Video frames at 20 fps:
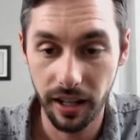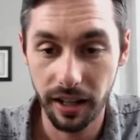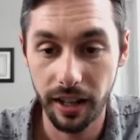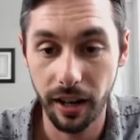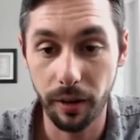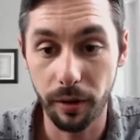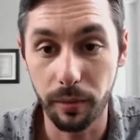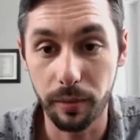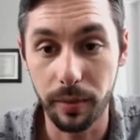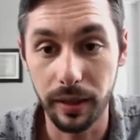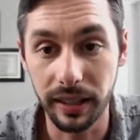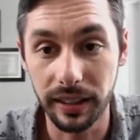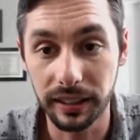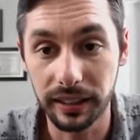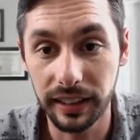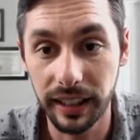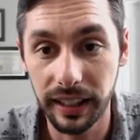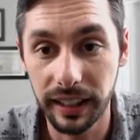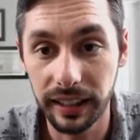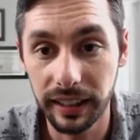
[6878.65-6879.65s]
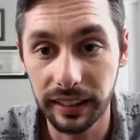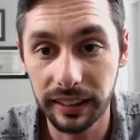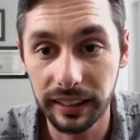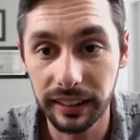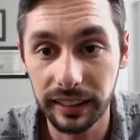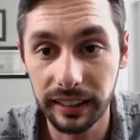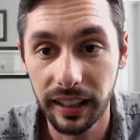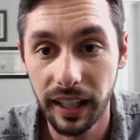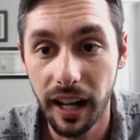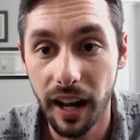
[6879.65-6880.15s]
That would be
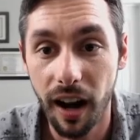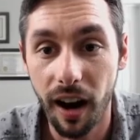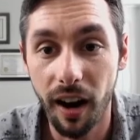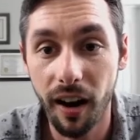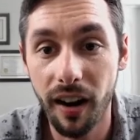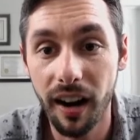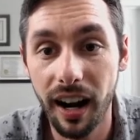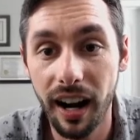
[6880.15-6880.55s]
intense. Oh,